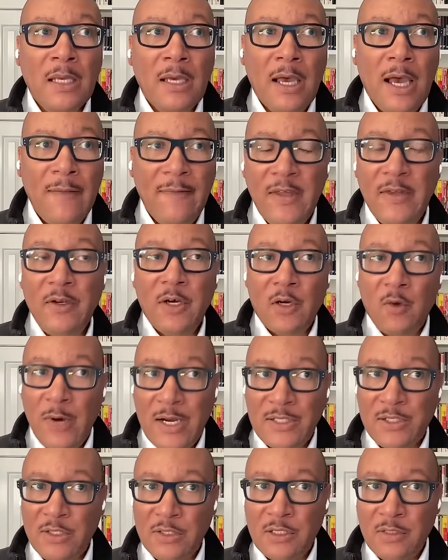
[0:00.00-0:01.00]
and then there are
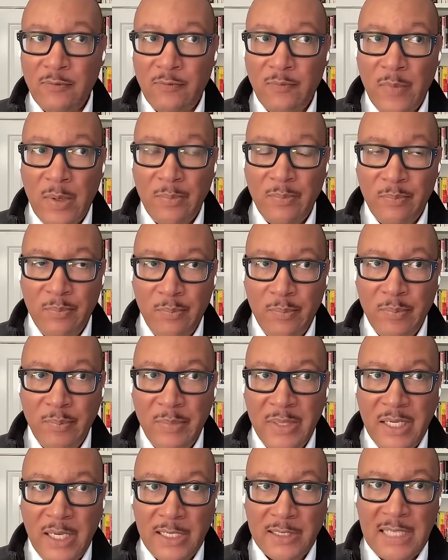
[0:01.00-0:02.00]
questions of,
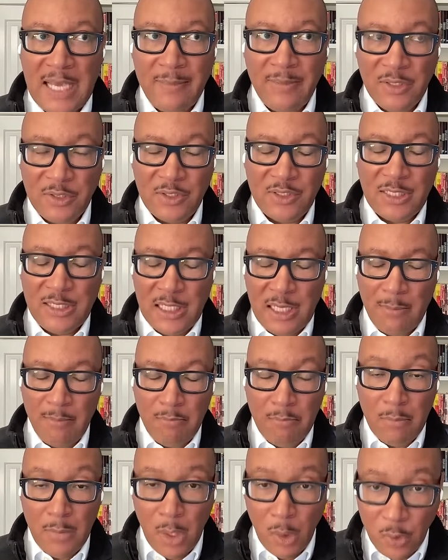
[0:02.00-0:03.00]
because abolitionists think are
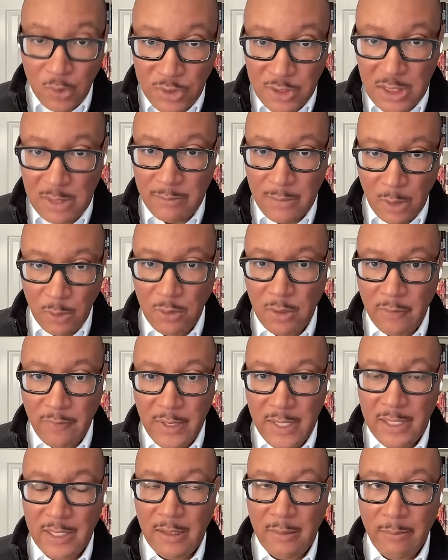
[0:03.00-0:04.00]
mostly
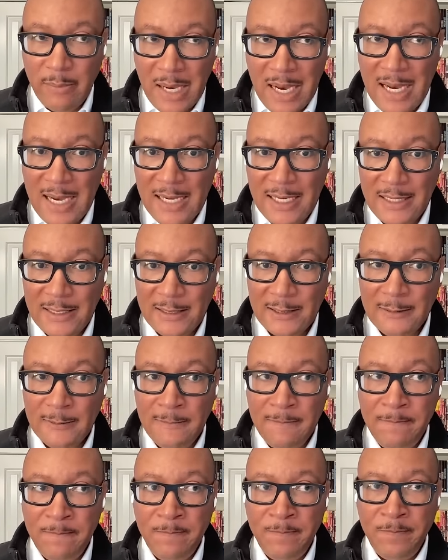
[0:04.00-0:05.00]
motivated by
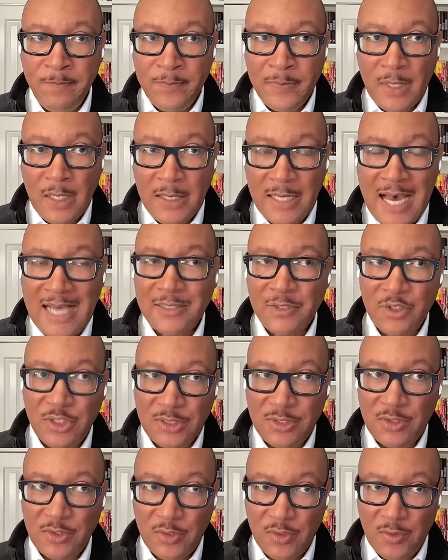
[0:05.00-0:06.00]
not
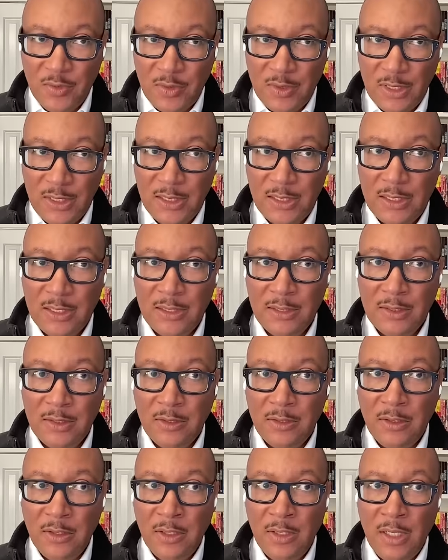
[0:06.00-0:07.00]
just the
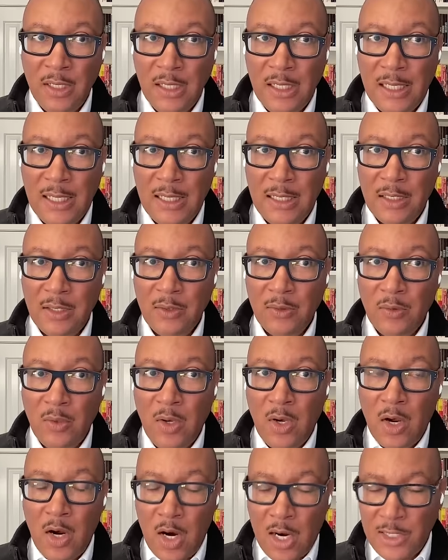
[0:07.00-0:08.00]
of
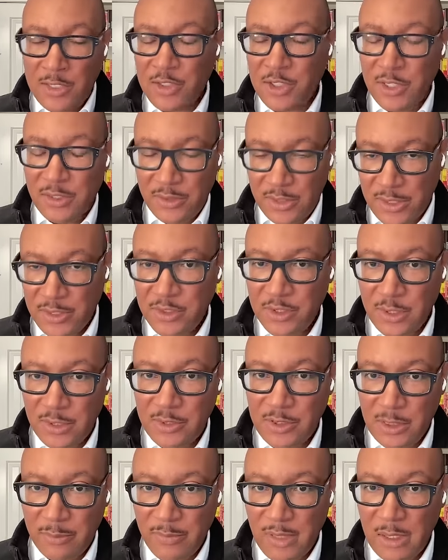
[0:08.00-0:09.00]
harsh
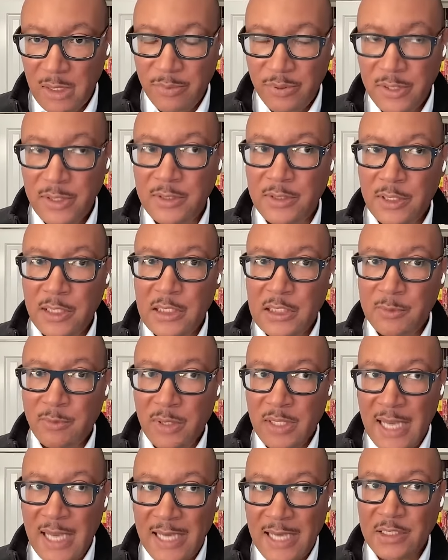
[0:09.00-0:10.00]
conditions in many prisons,
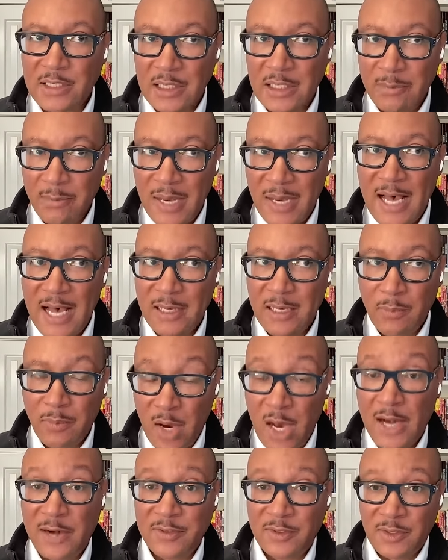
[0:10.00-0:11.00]
but actually by the
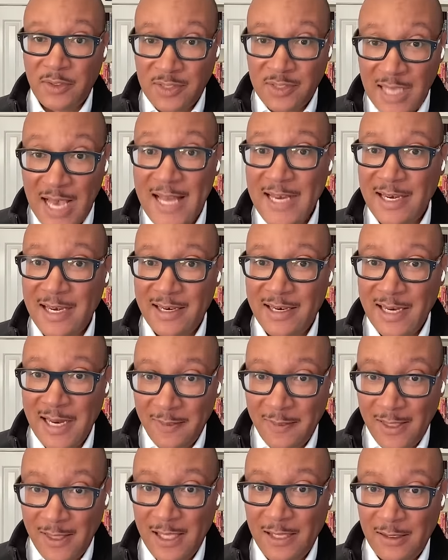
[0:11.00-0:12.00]
broader society, they
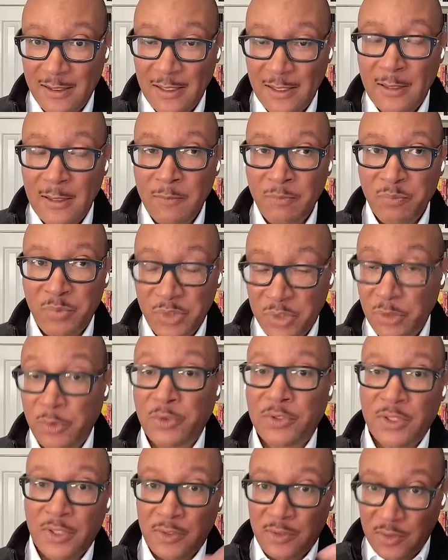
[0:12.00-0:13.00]
think
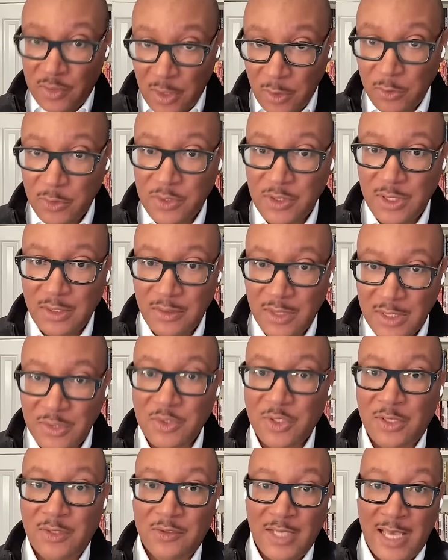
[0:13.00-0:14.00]
produces those
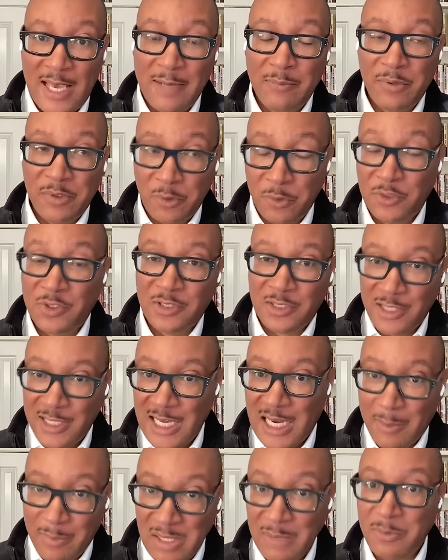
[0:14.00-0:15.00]
conditions and produces the
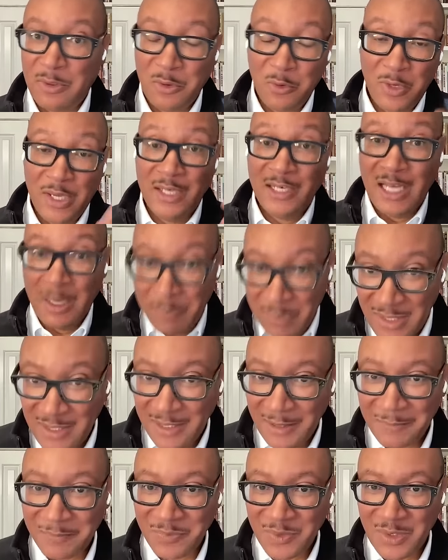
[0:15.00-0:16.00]
kind of people who end up in
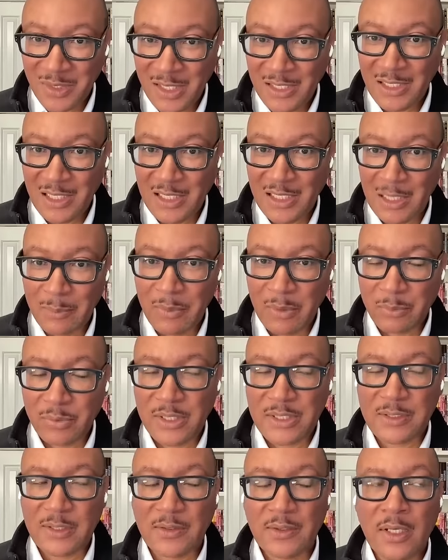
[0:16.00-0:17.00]
them, in, end up in
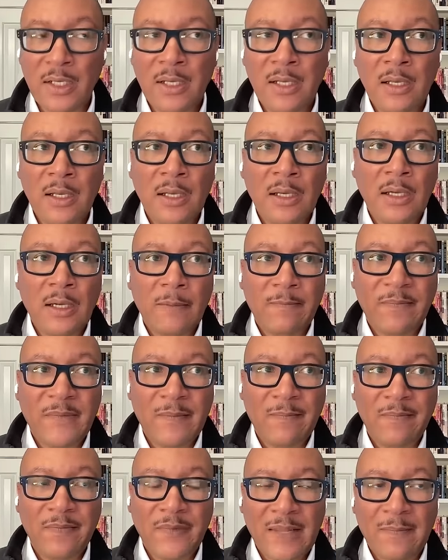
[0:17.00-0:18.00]
prison.
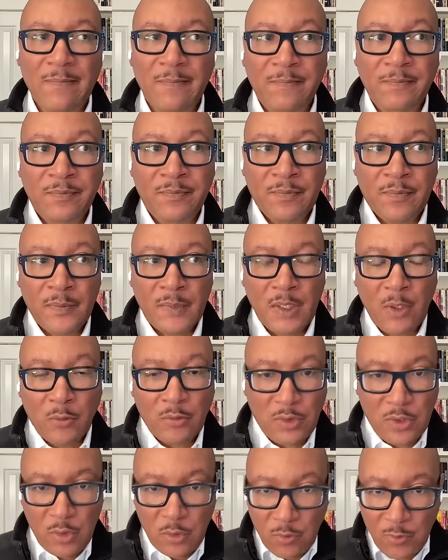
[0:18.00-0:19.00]
That, that, you know,
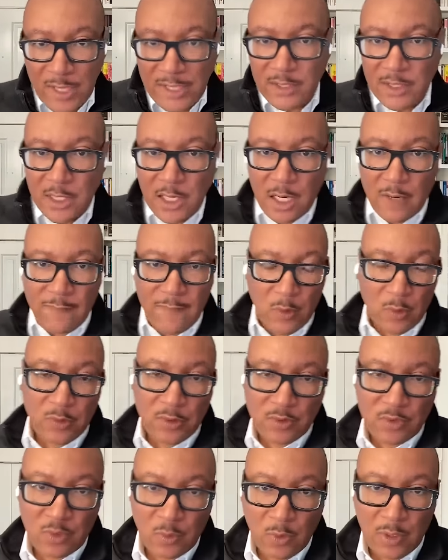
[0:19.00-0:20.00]
directing our
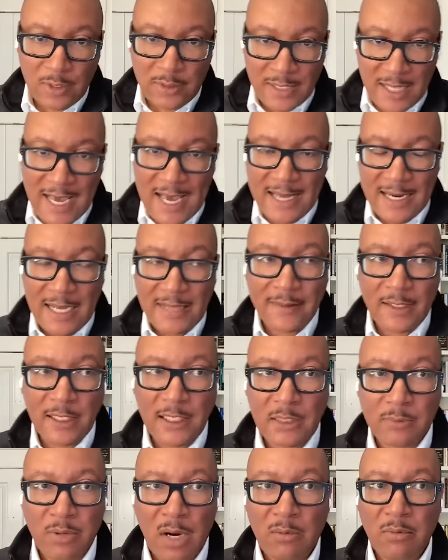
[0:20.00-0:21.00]
focus toward that, I think
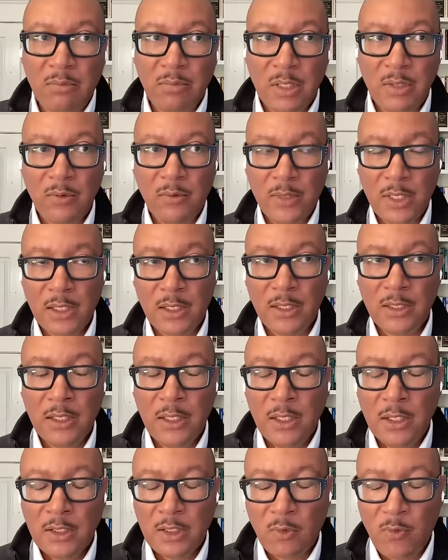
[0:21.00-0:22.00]
is probably the,
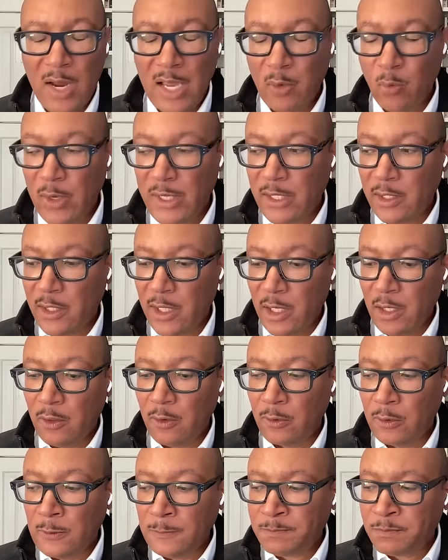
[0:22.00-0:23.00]
the right way to
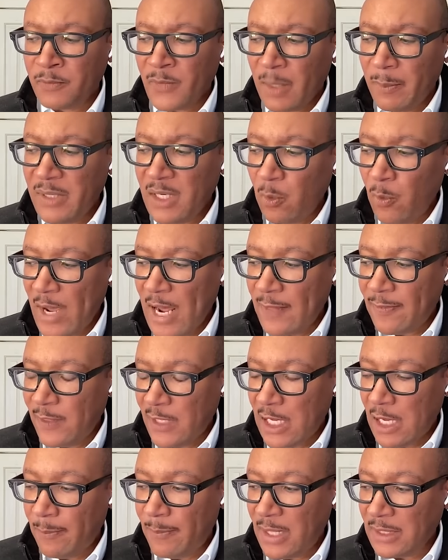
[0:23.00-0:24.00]
go. I mean, the way I
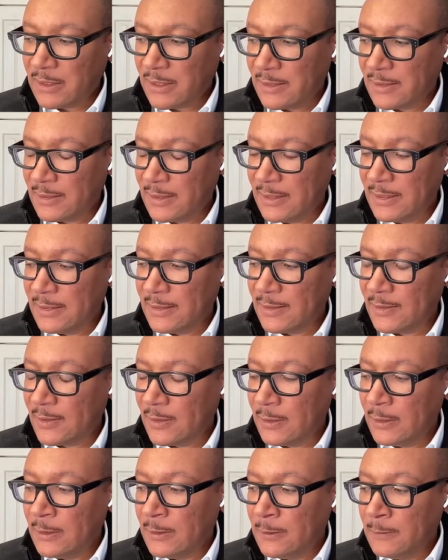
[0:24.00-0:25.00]
think about this is